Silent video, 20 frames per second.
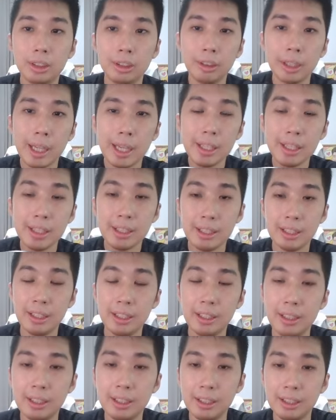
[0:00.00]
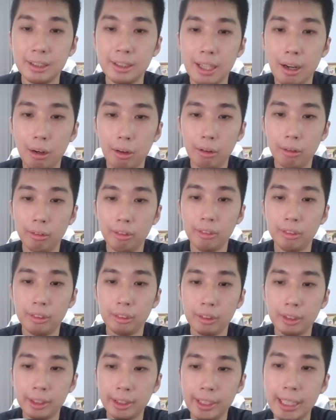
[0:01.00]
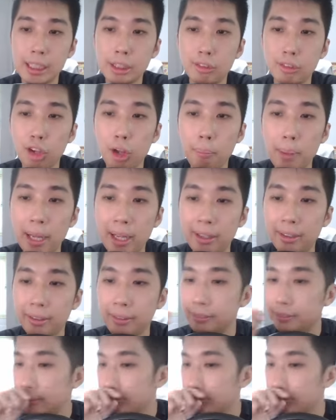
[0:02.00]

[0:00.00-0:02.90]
Okay. Now, next floor plan.